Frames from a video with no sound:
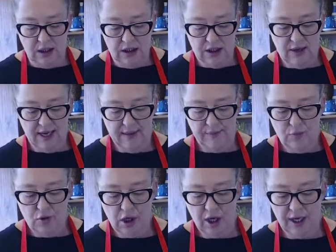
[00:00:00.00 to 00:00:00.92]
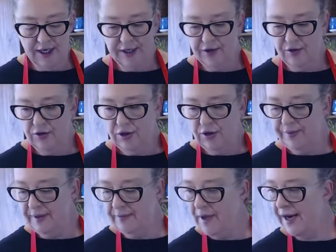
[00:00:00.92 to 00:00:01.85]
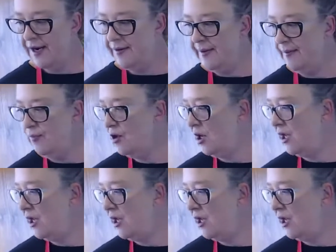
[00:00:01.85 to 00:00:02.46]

Do I add more coconut oil a bit? Might add a bit more